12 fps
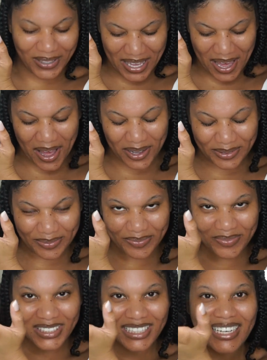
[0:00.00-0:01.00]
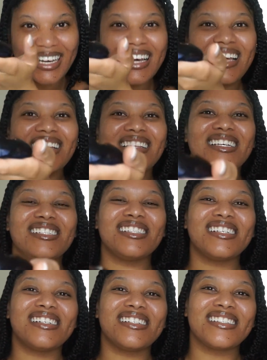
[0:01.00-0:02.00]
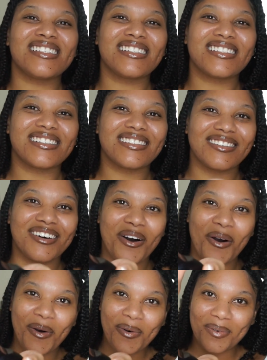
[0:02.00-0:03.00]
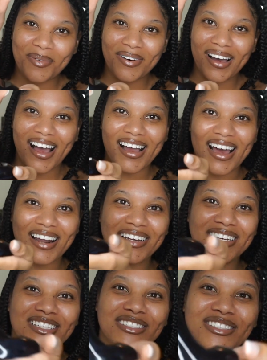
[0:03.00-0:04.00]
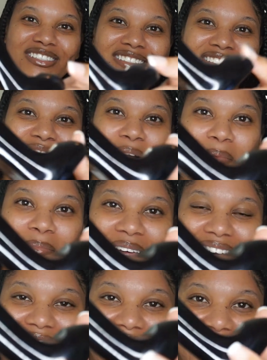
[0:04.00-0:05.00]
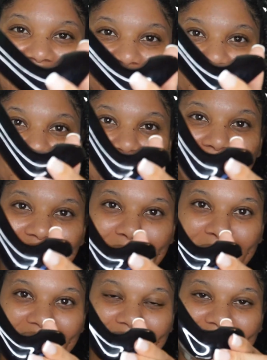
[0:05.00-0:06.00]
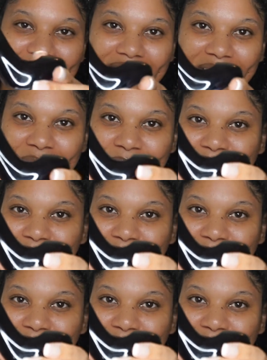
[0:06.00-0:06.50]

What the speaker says: Yeah. This is, oh, it's so big, I gotta hold it back here.